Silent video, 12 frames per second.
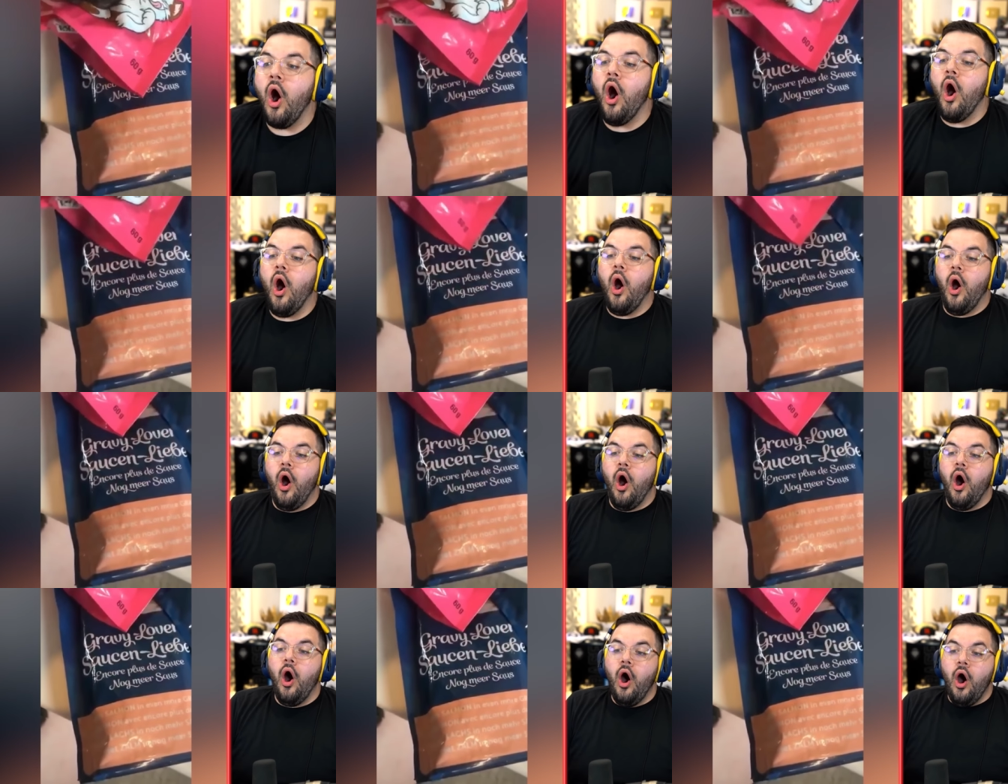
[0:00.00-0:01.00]
Here's
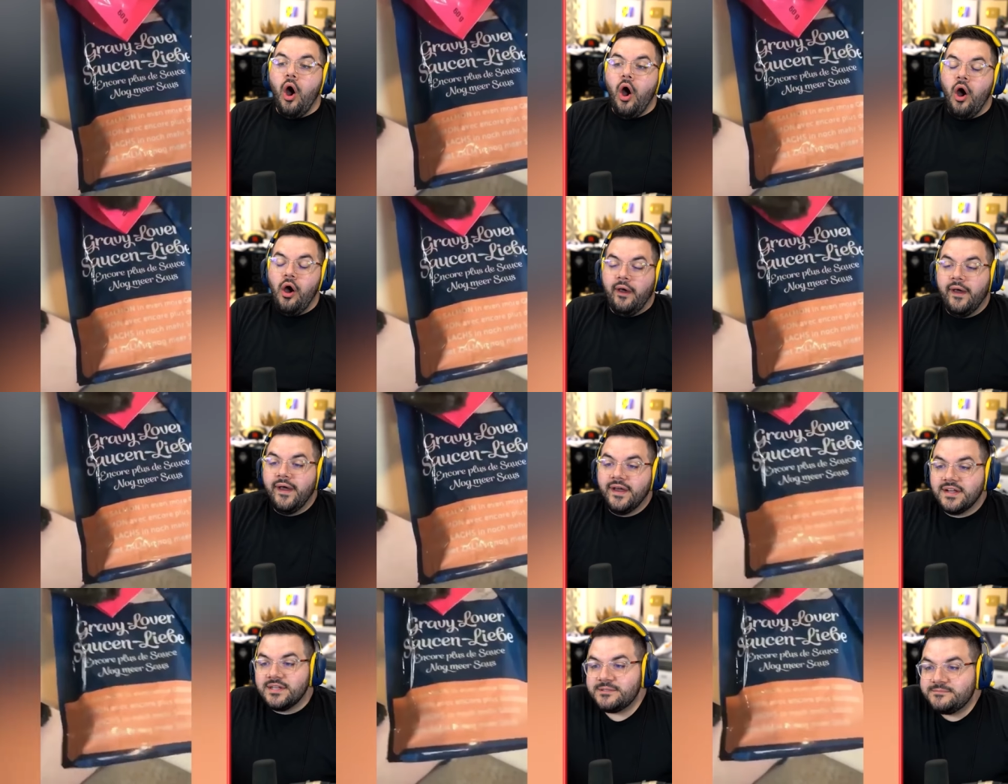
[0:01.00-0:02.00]
my
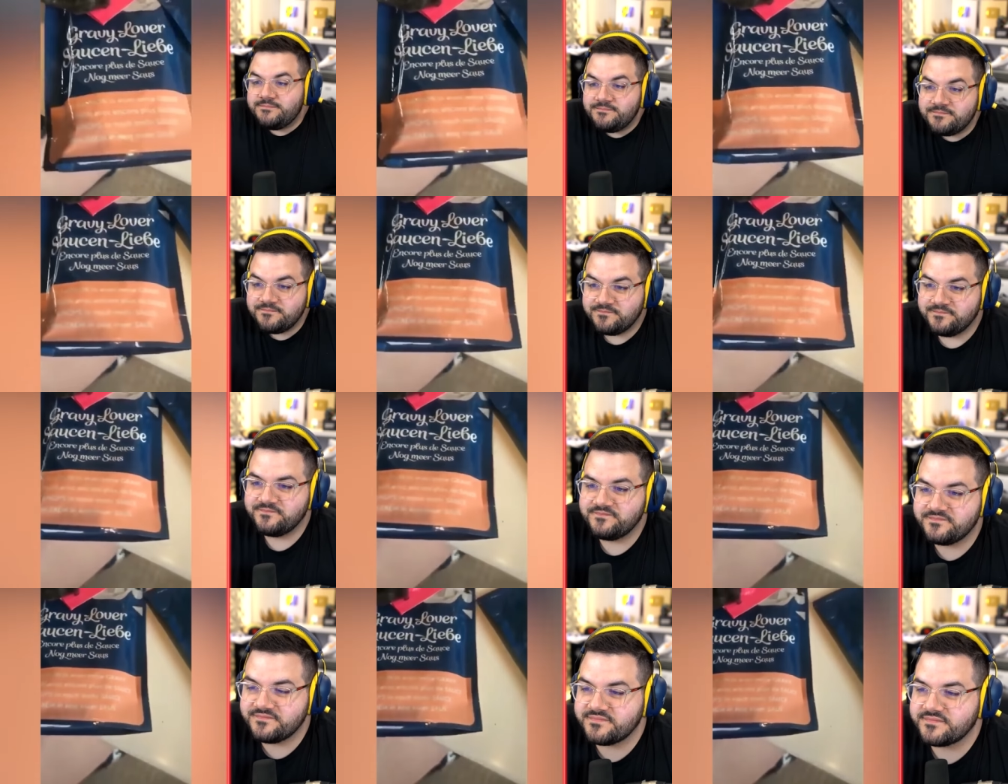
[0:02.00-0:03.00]
Friday afternoon